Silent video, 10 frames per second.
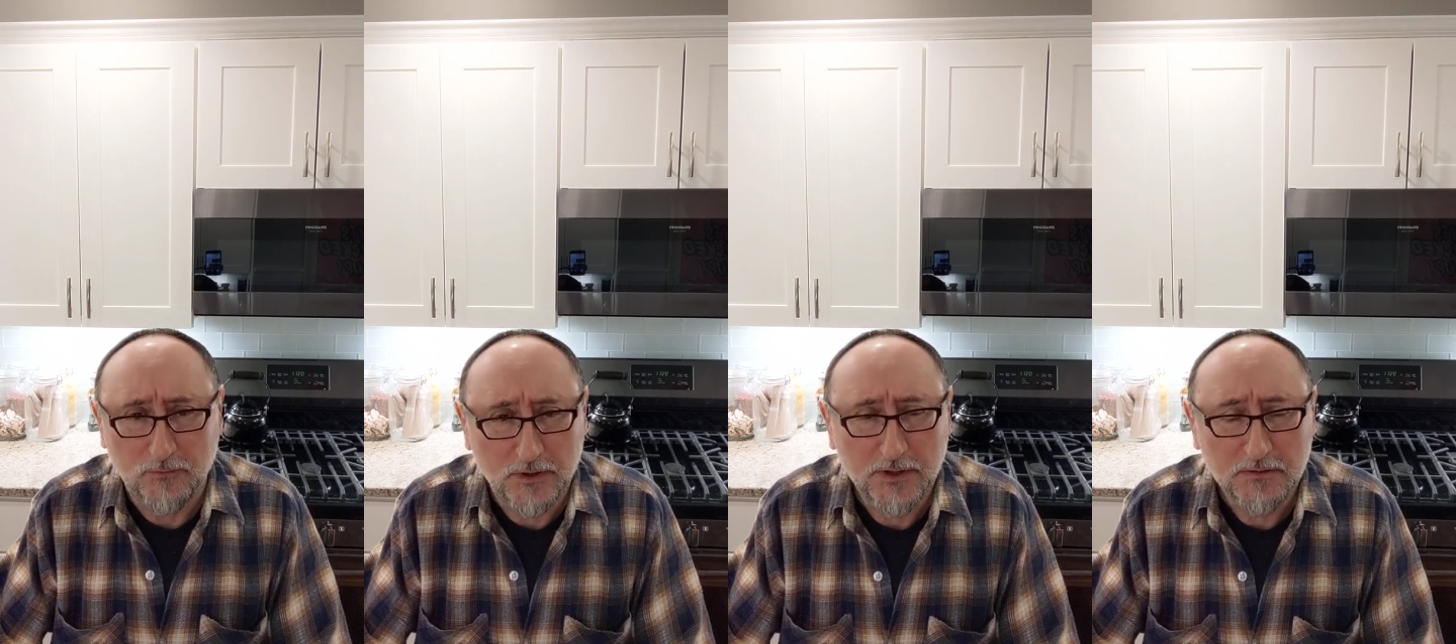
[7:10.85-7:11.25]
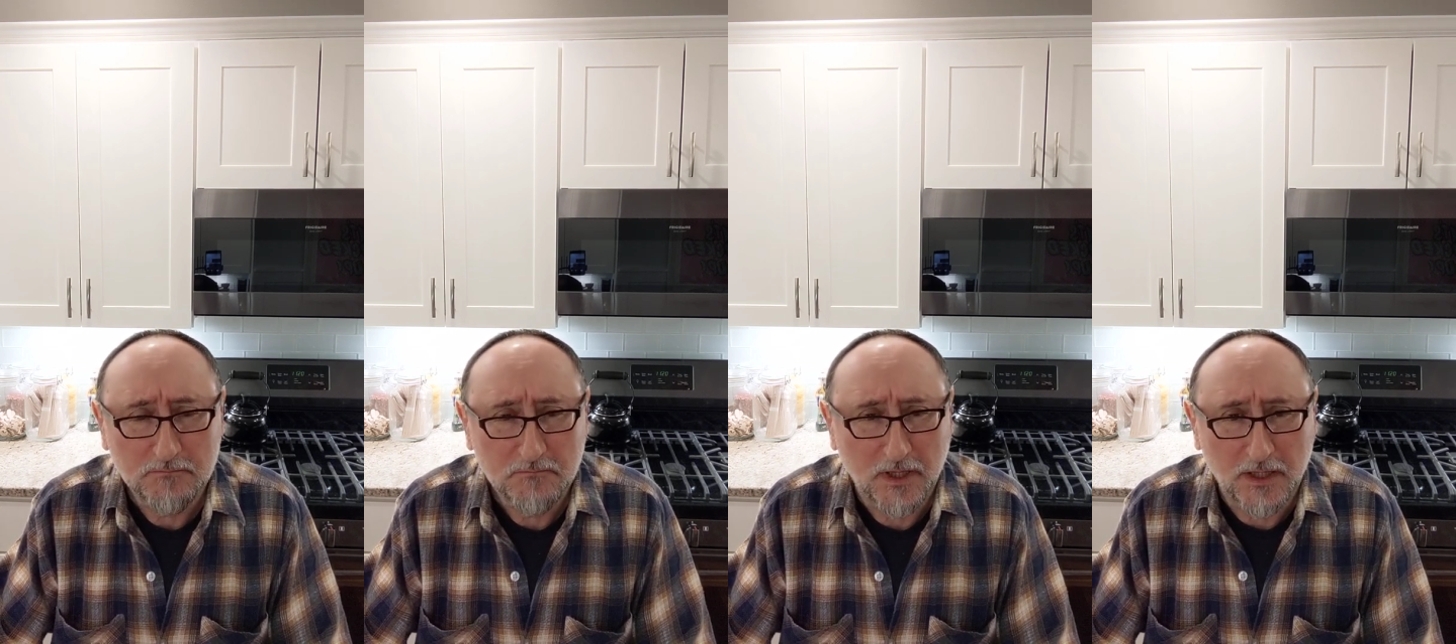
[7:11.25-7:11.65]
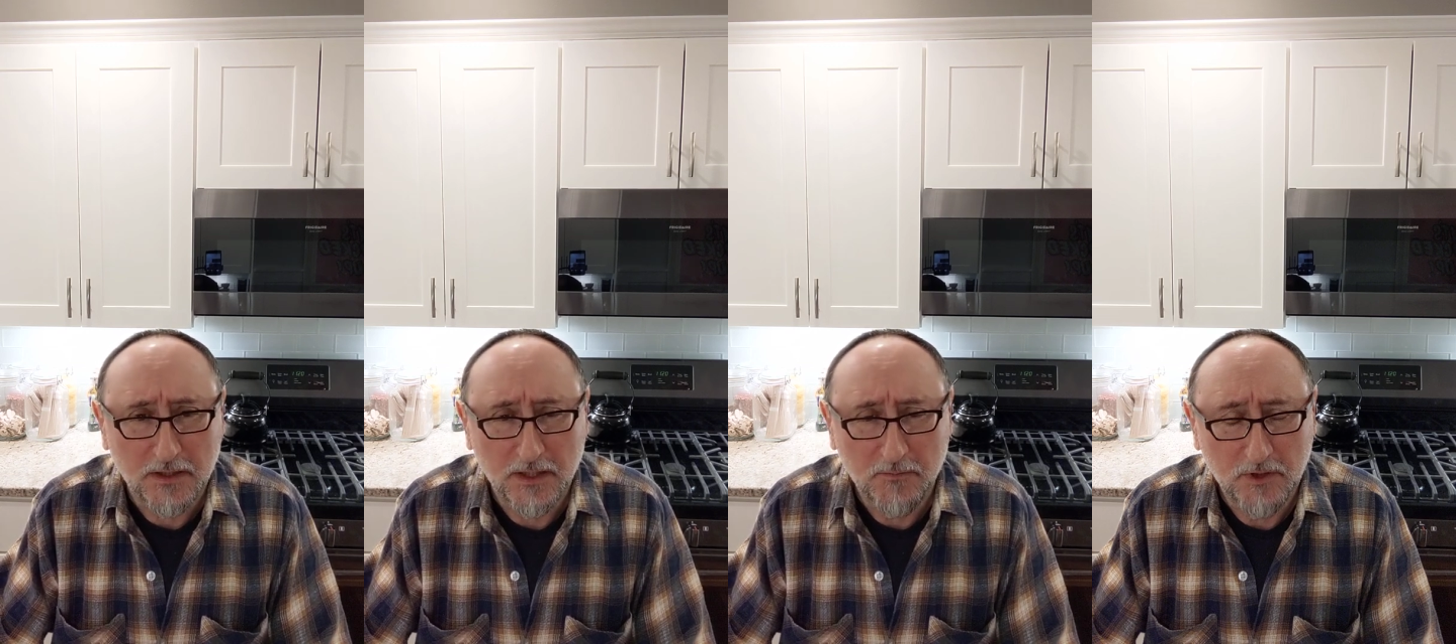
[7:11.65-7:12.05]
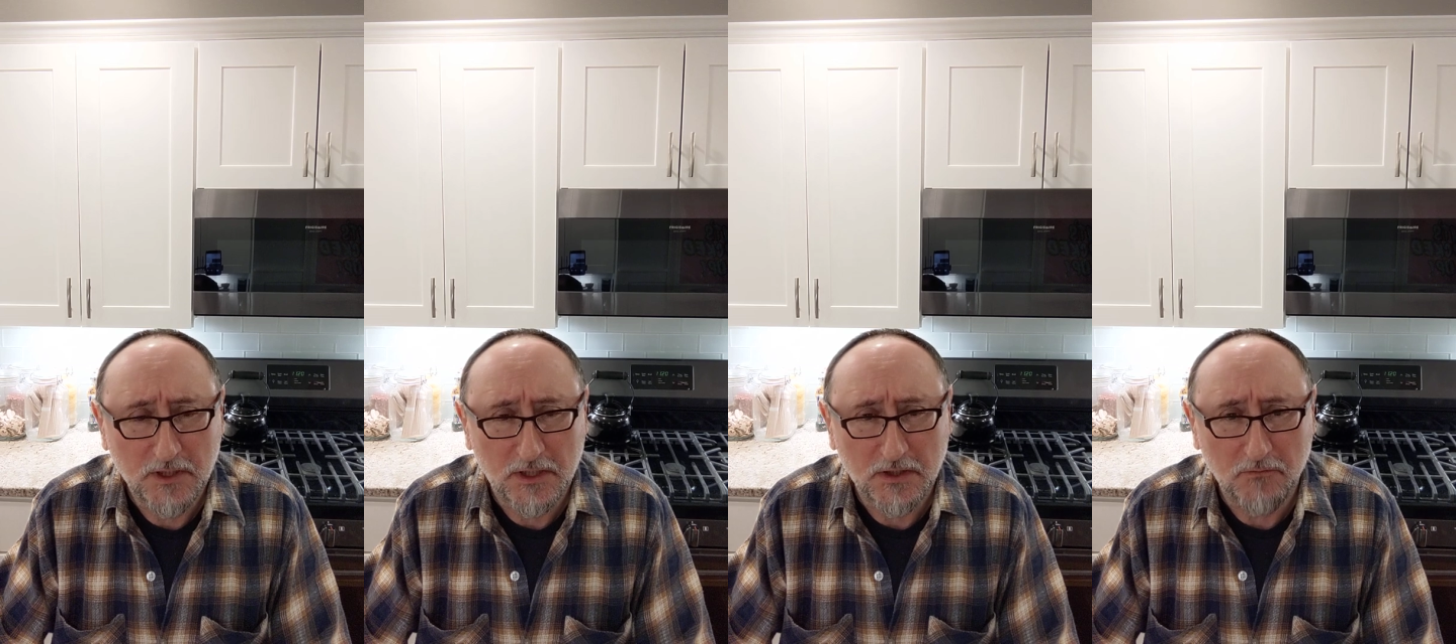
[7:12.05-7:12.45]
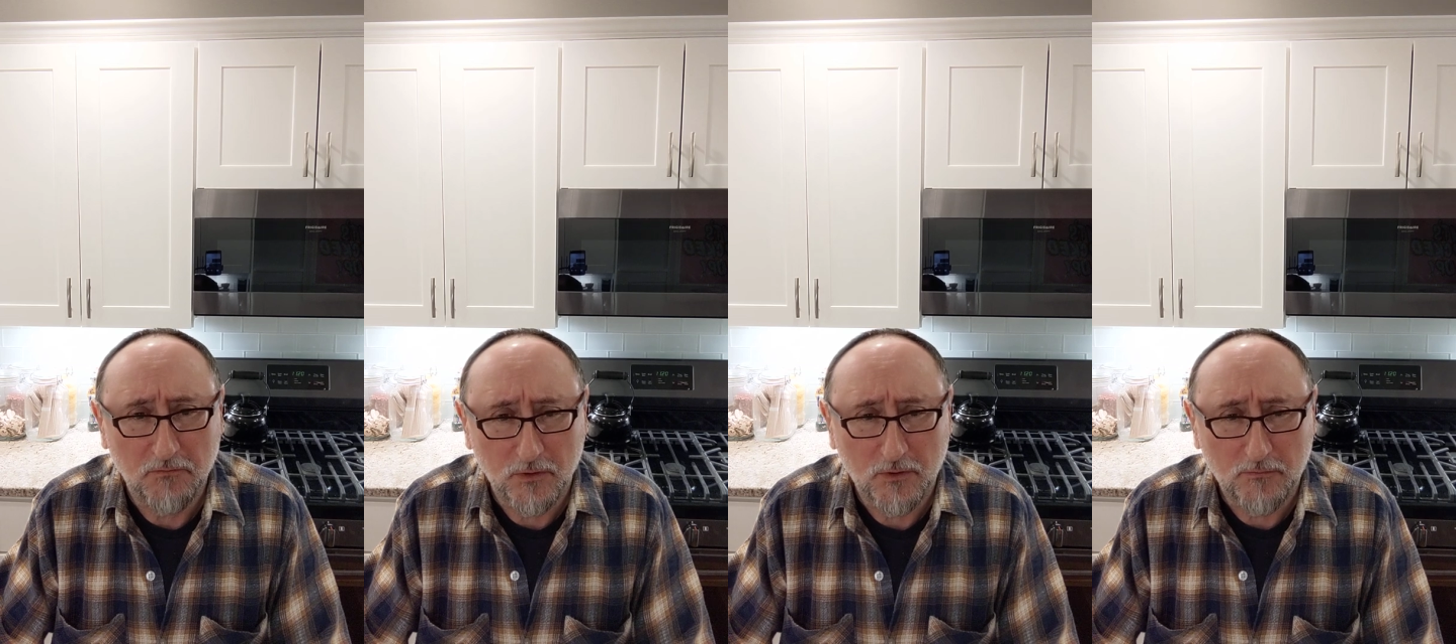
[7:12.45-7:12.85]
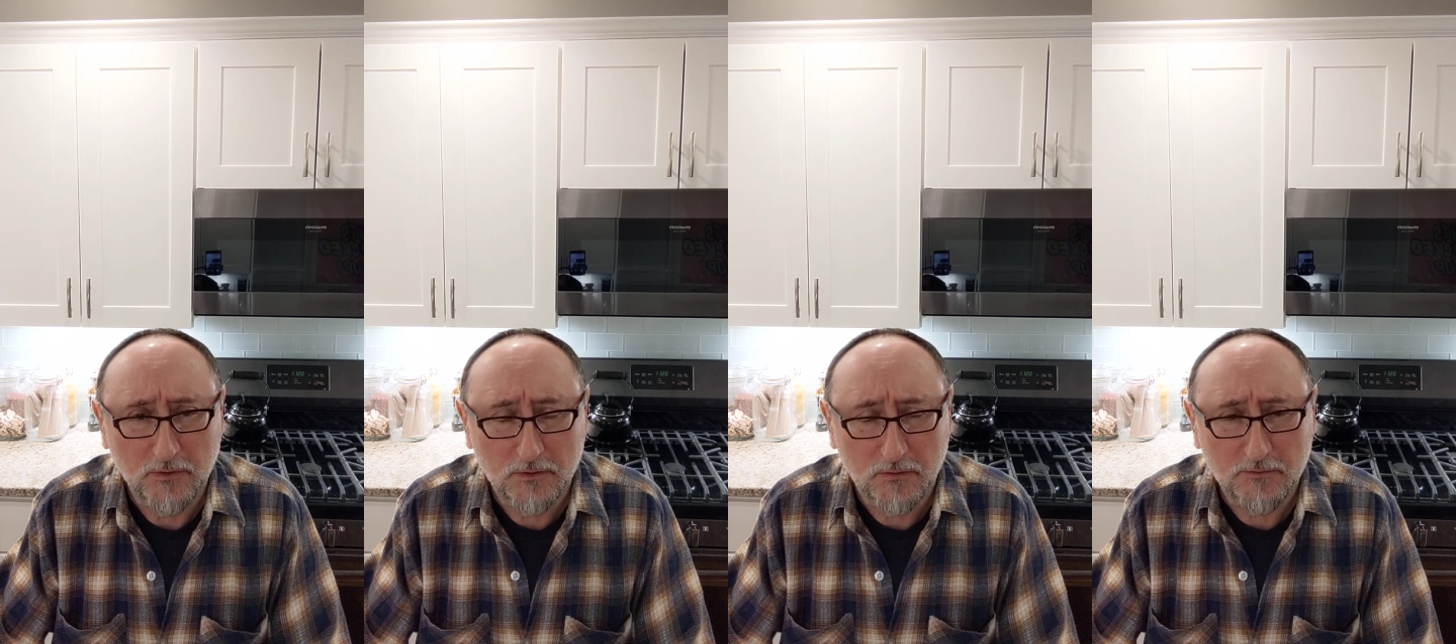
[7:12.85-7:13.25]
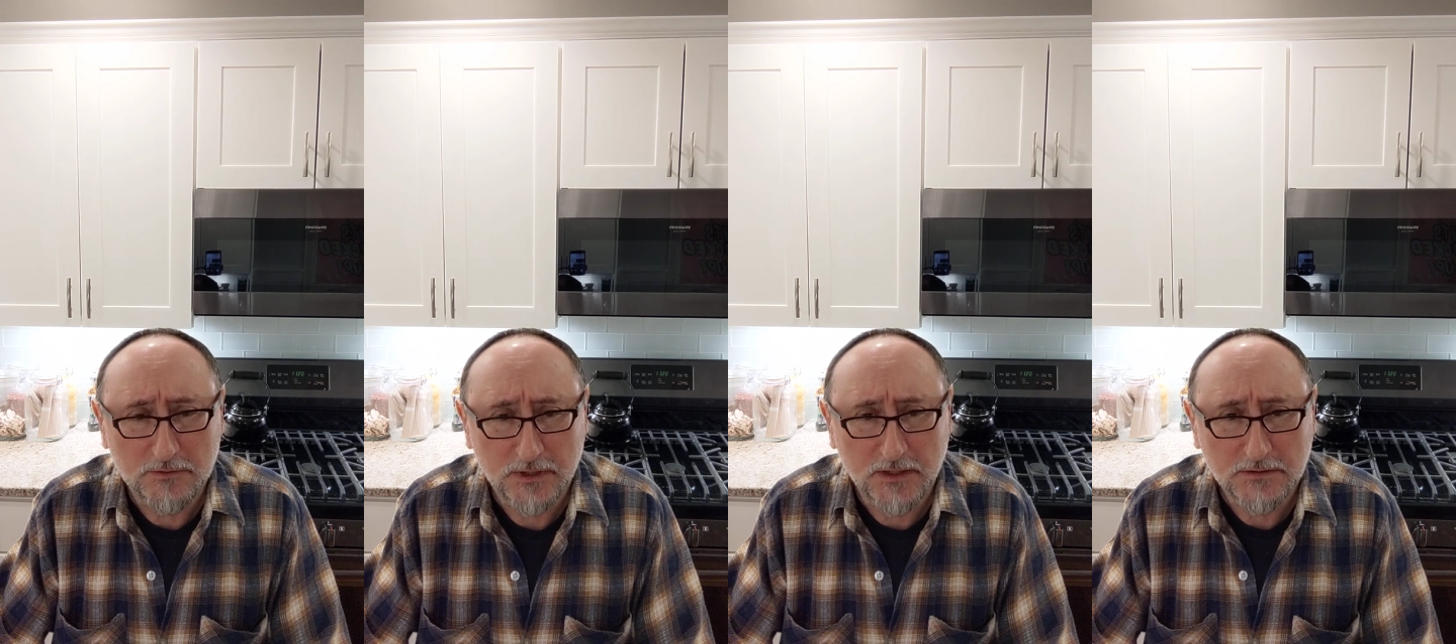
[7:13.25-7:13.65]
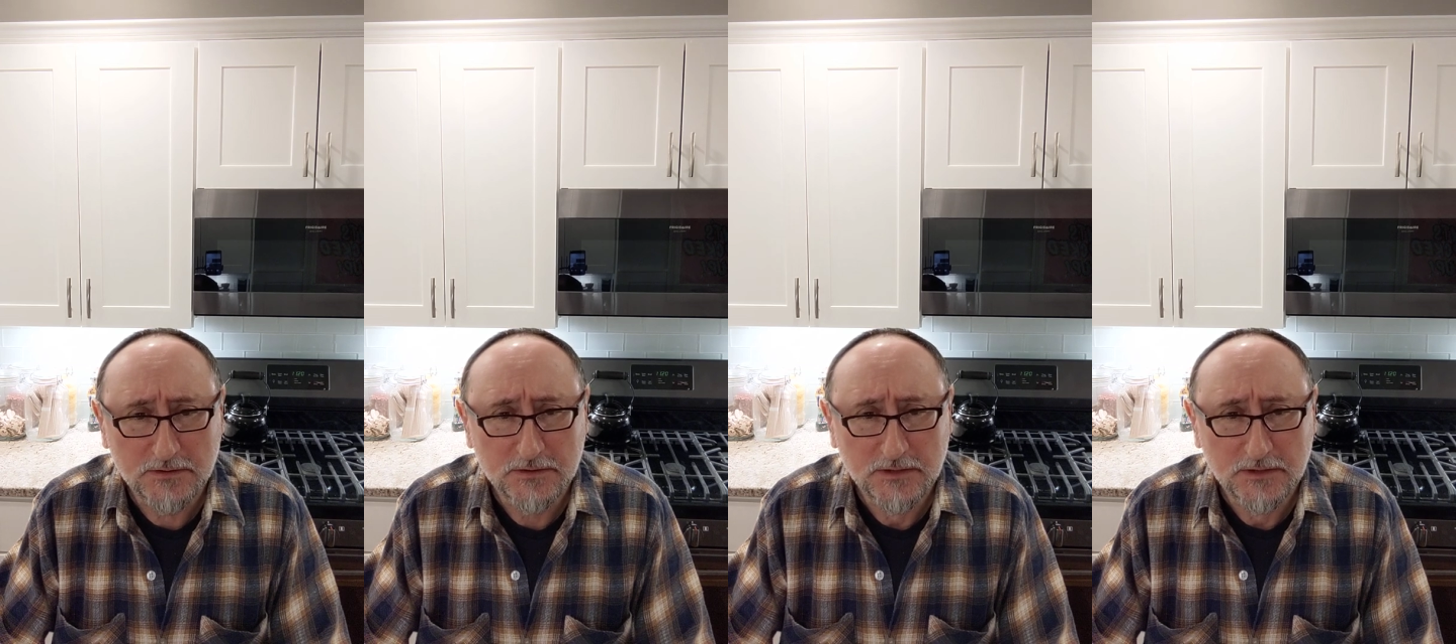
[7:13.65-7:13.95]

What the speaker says: walk in and they immediately walk over towards us,